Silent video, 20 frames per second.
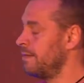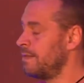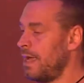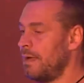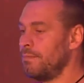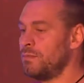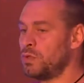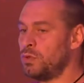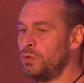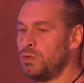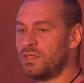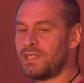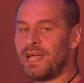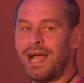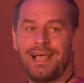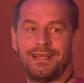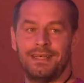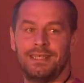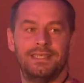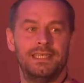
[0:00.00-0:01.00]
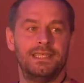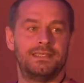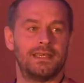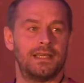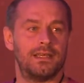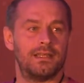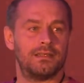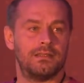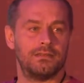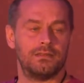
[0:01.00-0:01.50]
them to the tiny
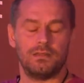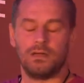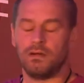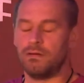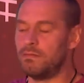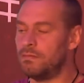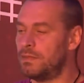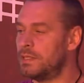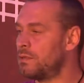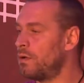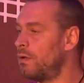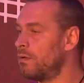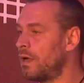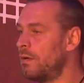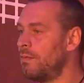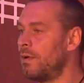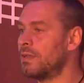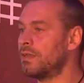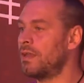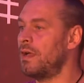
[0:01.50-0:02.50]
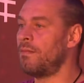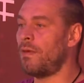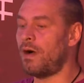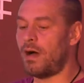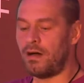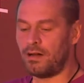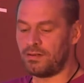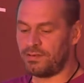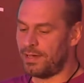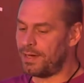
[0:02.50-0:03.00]
detail. We talk about them
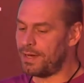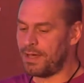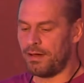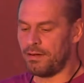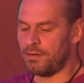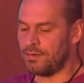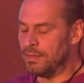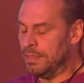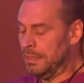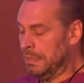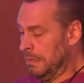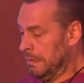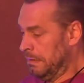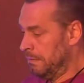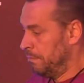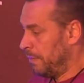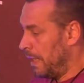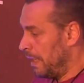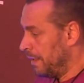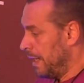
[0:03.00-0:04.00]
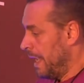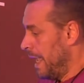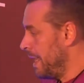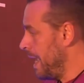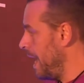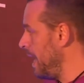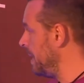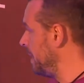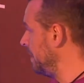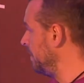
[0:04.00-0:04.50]
hours and hours. But
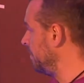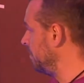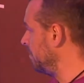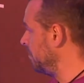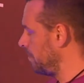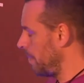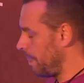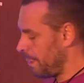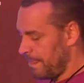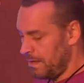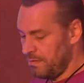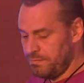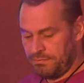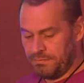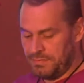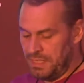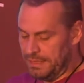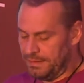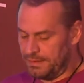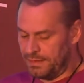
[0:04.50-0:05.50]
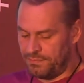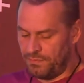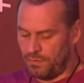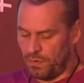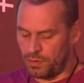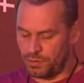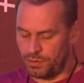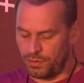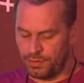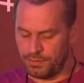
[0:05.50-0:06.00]
again, it didn't
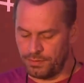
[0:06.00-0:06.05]
work.